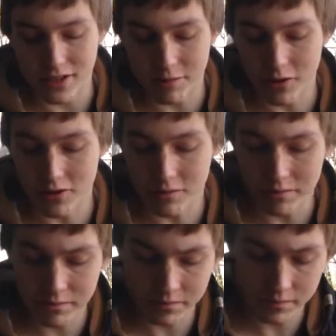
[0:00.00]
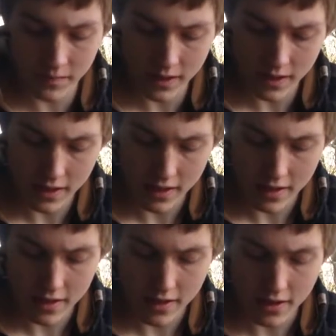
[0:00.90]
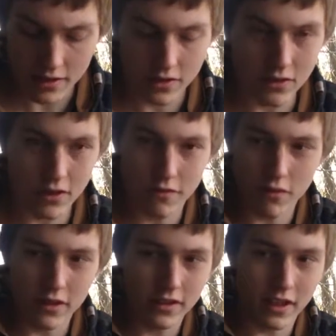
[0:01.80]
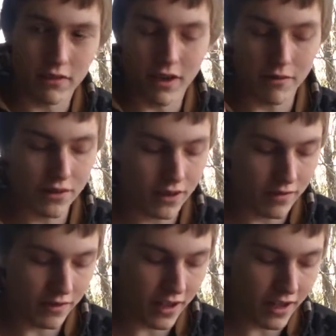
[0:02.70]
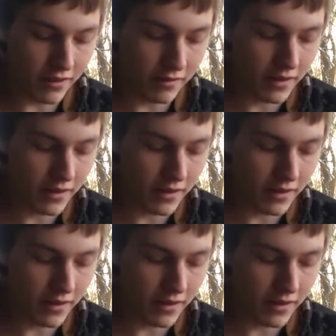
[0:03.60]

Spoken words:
I smoke them. Toro Fuente Grand Reserve again.